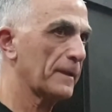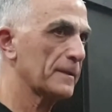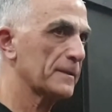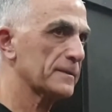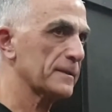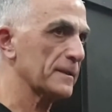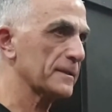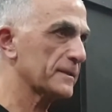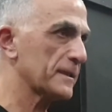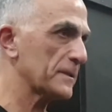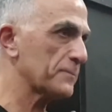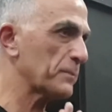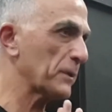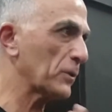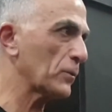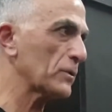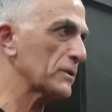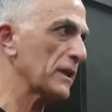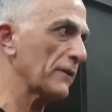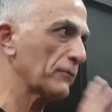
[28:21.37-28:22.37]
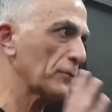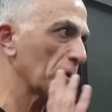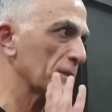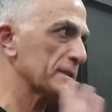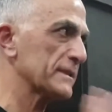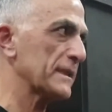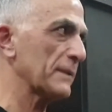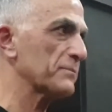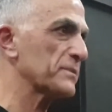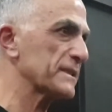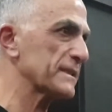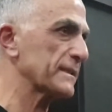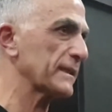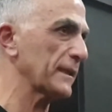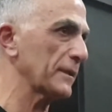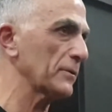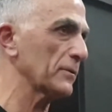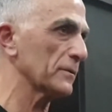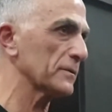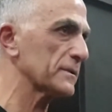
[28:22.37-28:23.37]
So it's just because you haven't got some
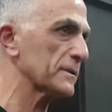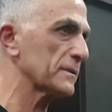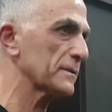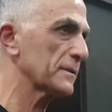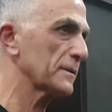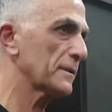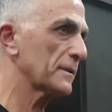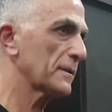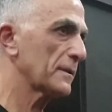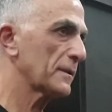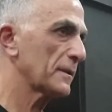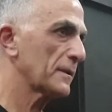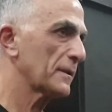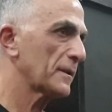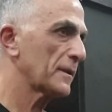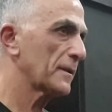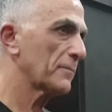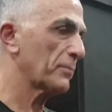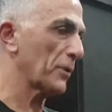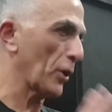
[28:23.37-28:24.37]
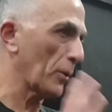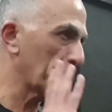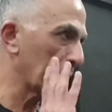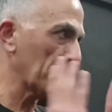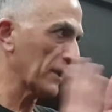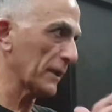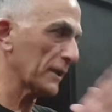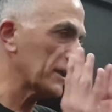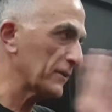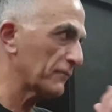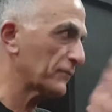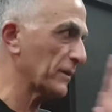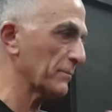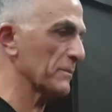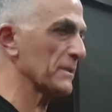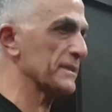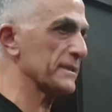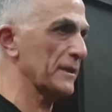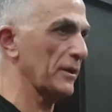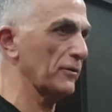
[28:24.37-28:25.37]
skills, but I believed in
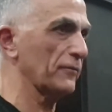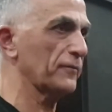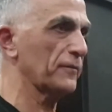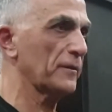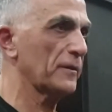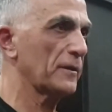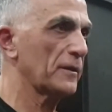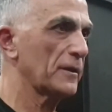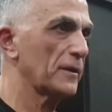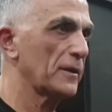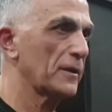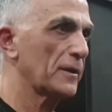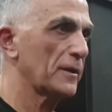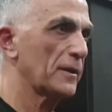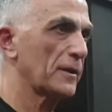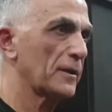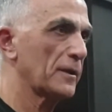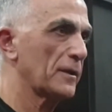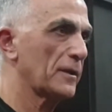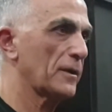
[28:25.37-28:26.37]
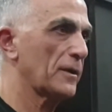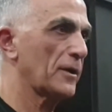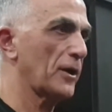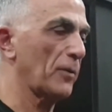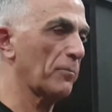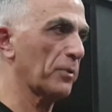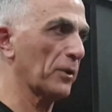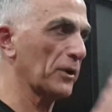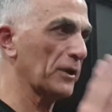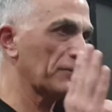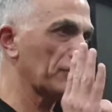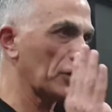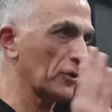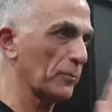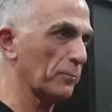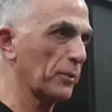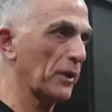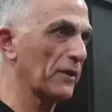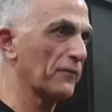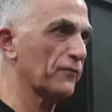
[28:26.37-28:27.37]
myself. I believed I
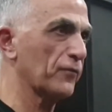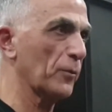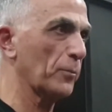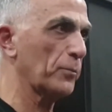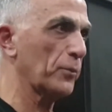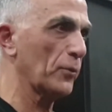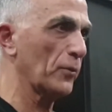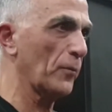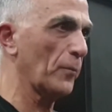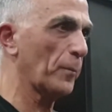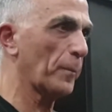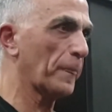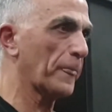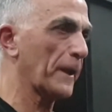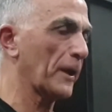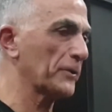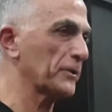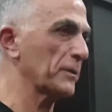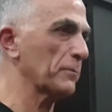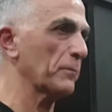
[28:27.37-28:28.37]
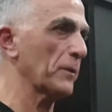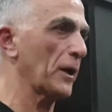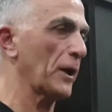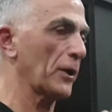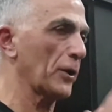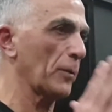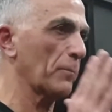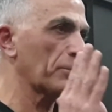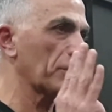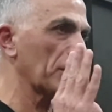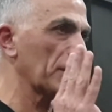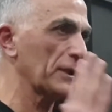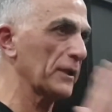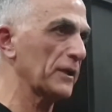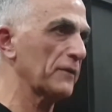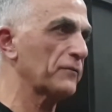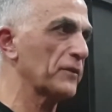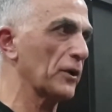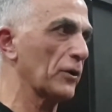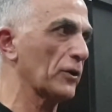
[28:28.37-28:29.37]
could play football. I
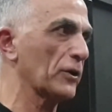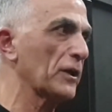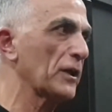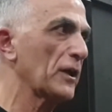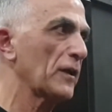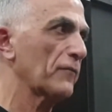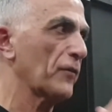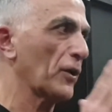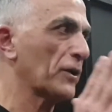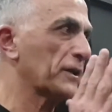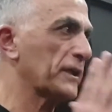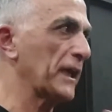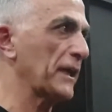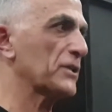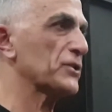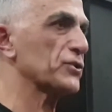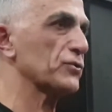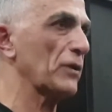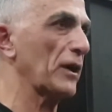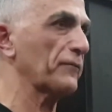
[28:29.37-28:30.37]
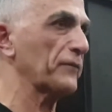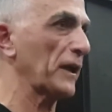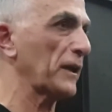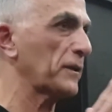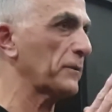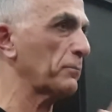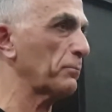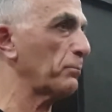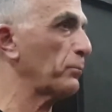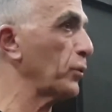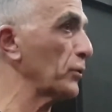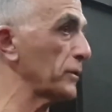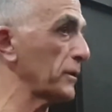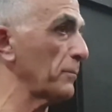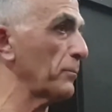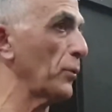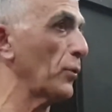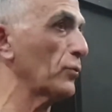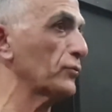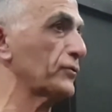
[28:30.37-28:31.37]
believed that if I kicked straight, they put the
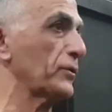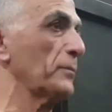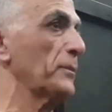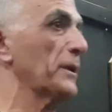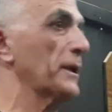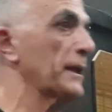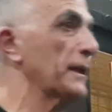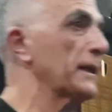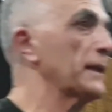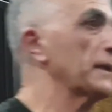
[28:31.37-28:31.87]
ball to me